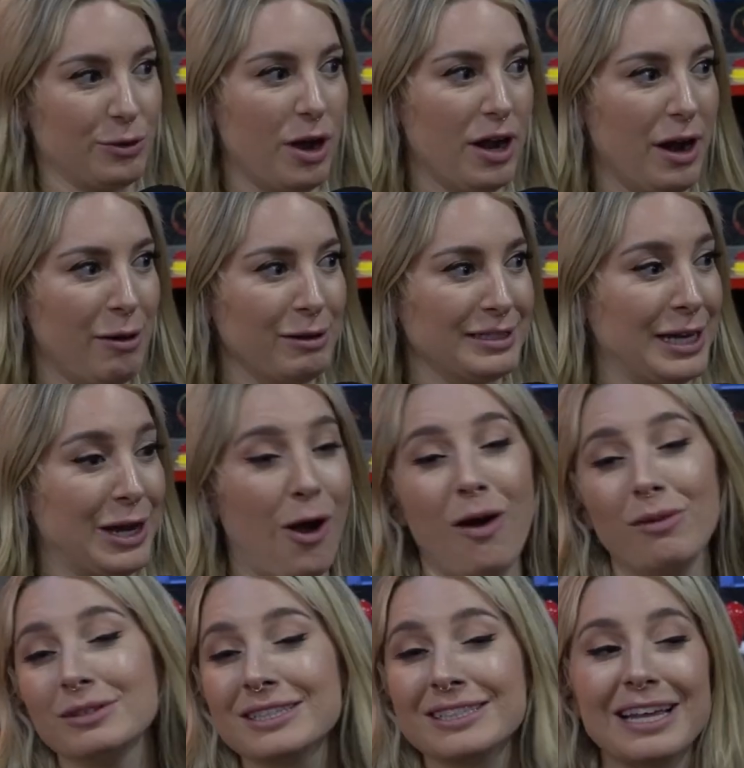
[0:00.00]
run i was like oh,
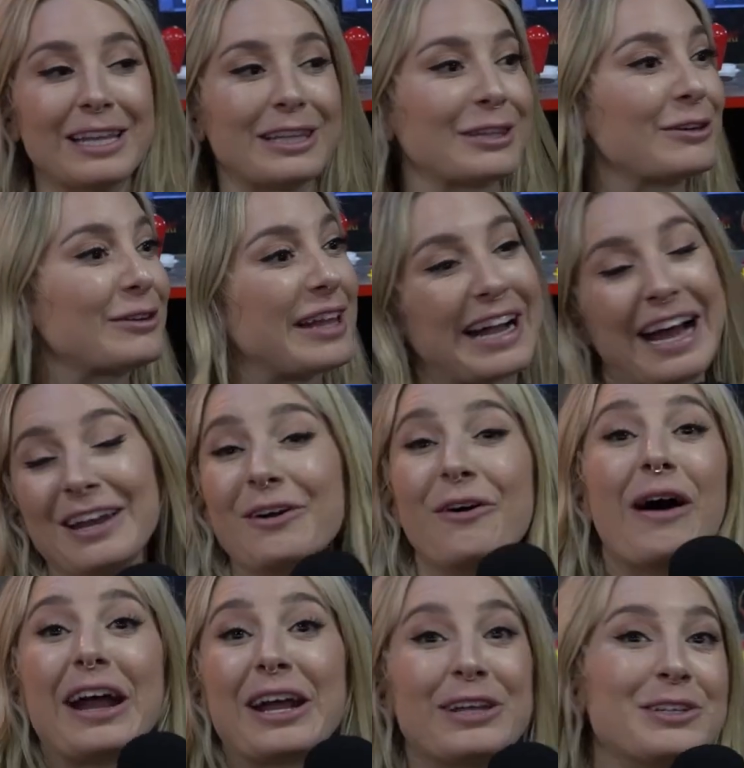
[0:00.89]
i'm just letting loose like i
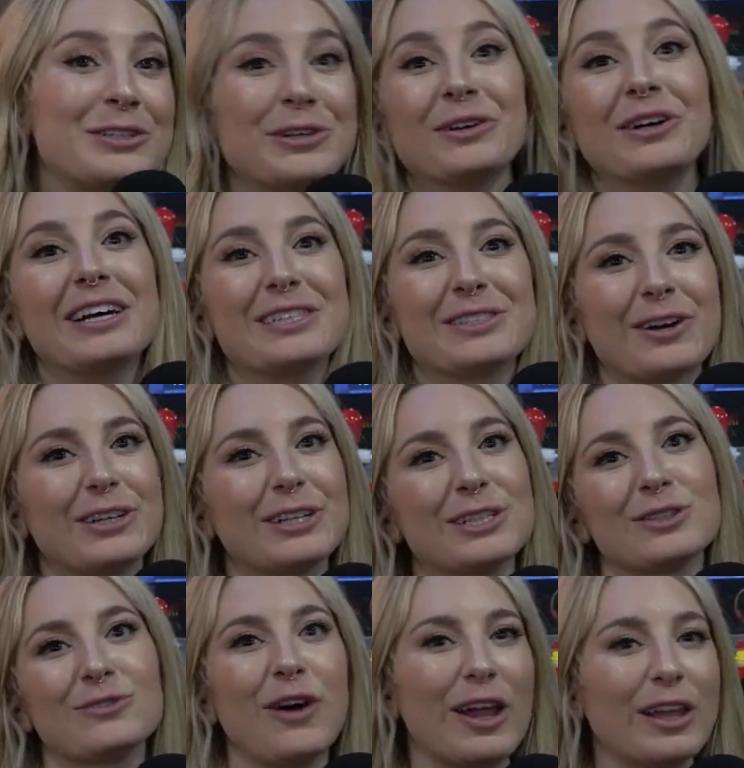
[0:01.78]
know i can do it so i
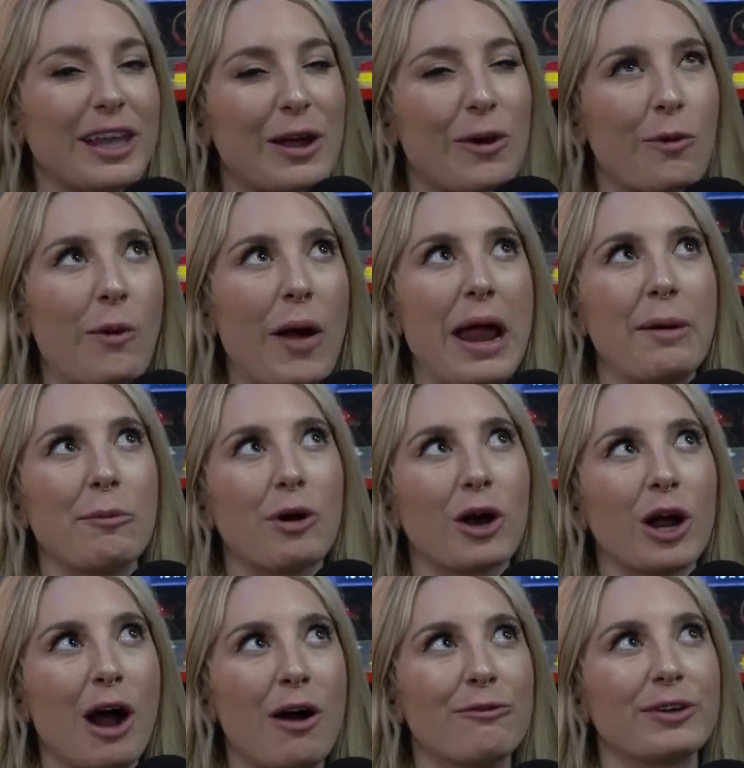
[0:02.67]
just yeah. felt like way
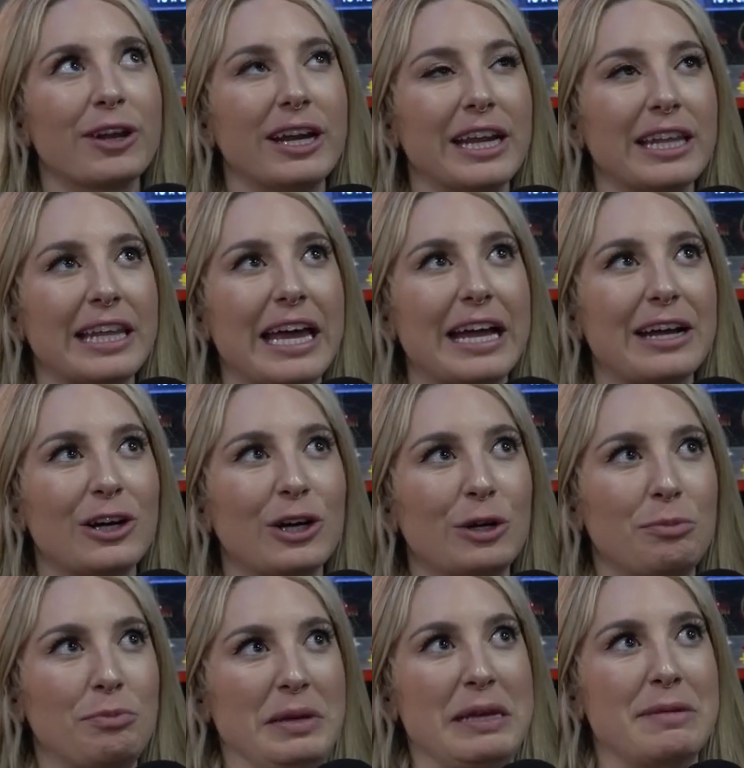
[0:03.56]
more confident and like right
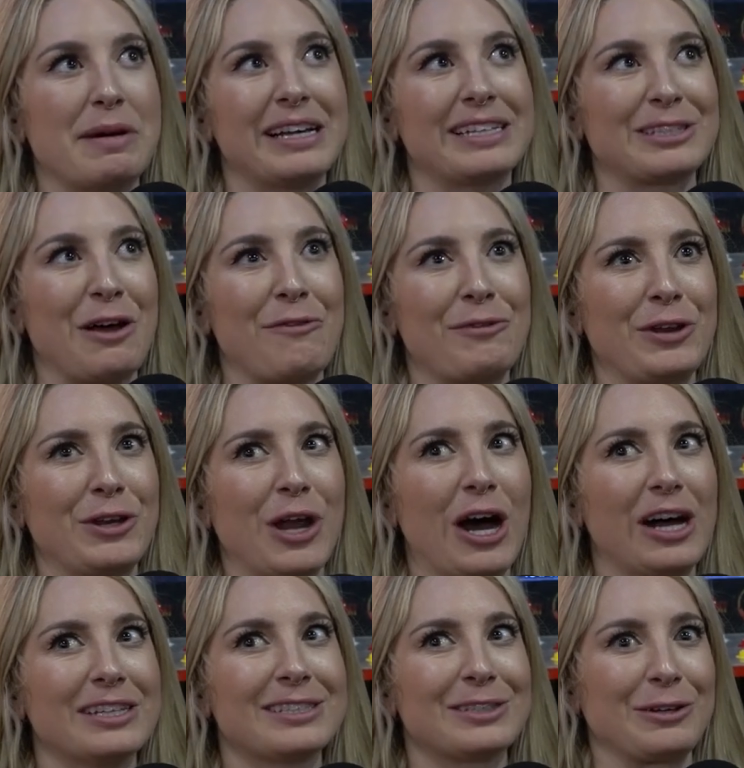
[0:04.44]
could on. be myself and
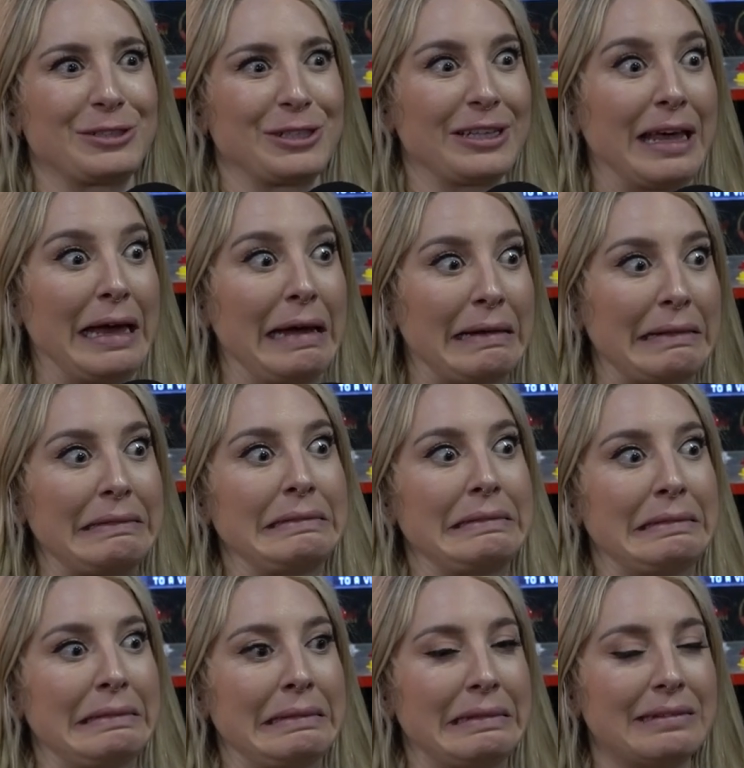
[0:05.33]
not such a like
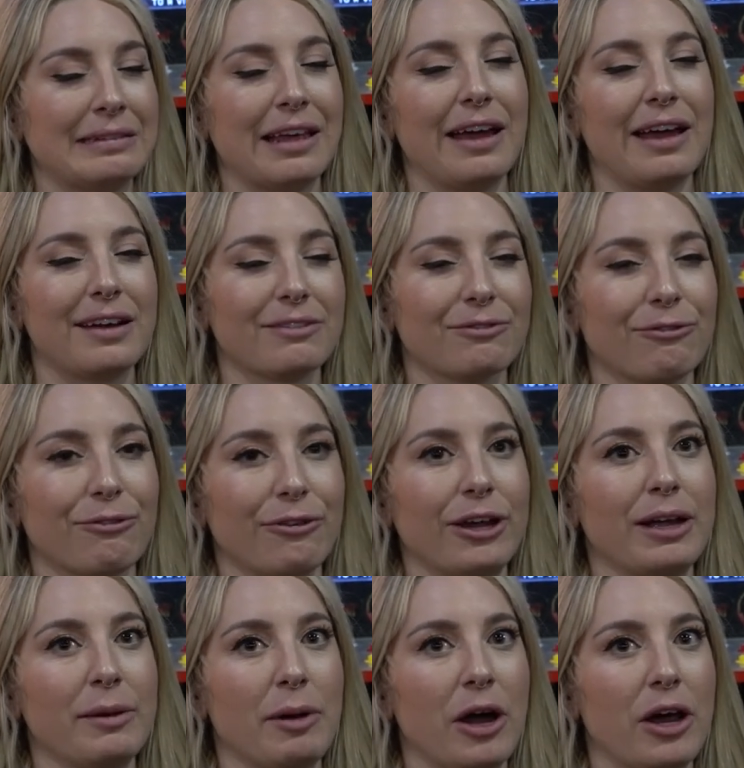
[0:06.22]
ooh like
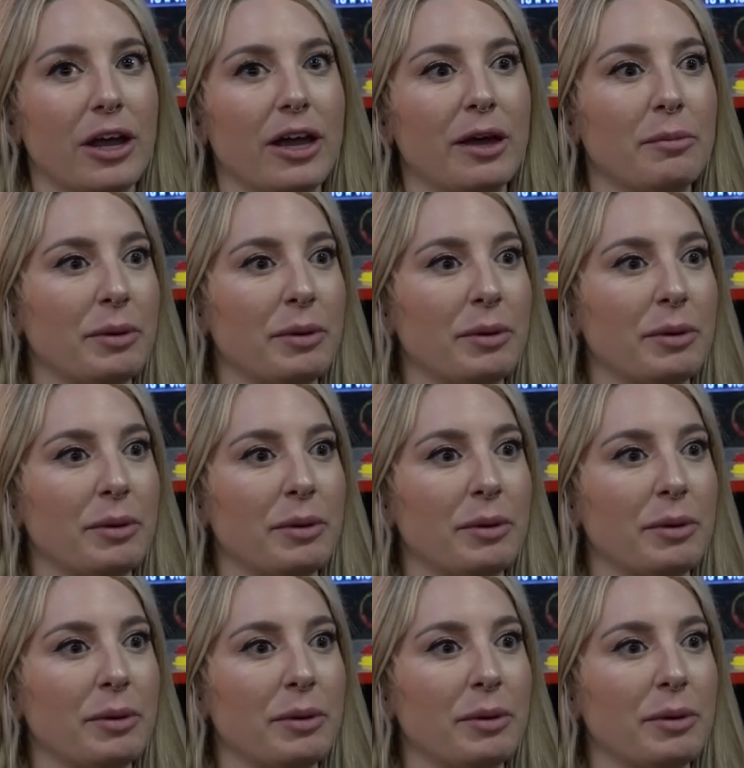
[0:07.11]
freak about it